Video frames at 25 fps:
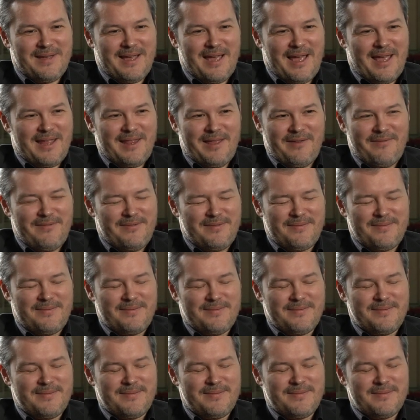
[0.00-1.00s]
I never
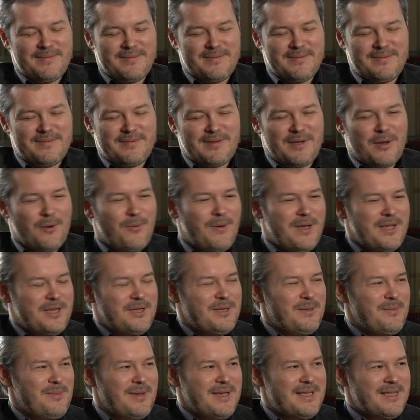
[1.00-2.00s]

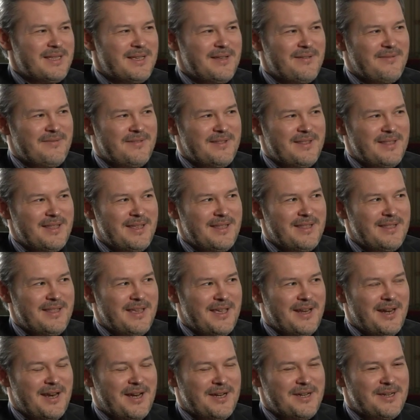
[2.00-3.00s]
question myself in that
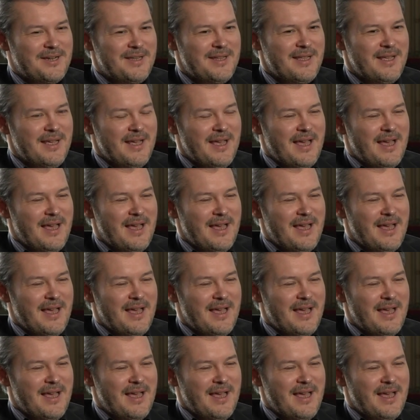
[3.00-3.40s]
direction.